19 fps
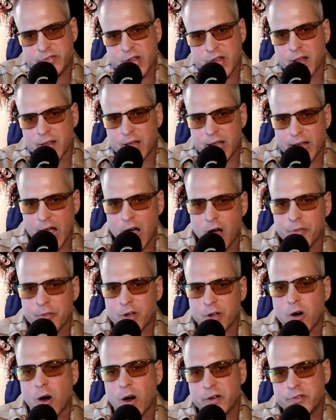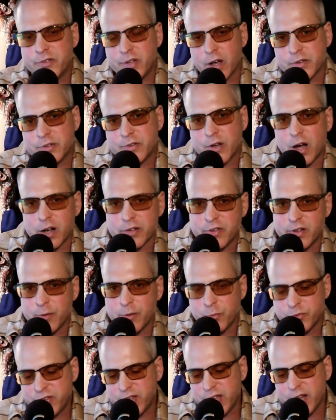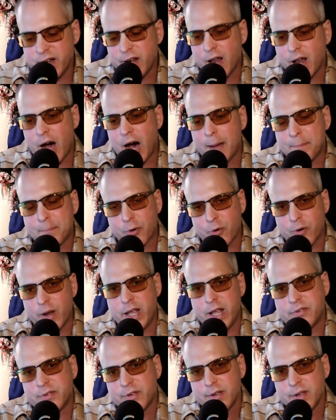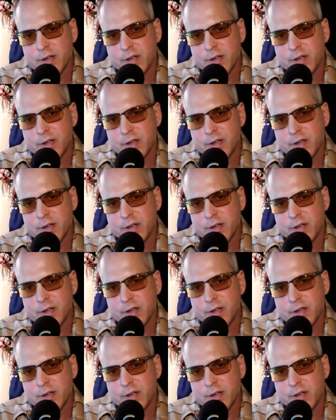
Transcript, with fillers: like how the cartel talks, and it didn't operate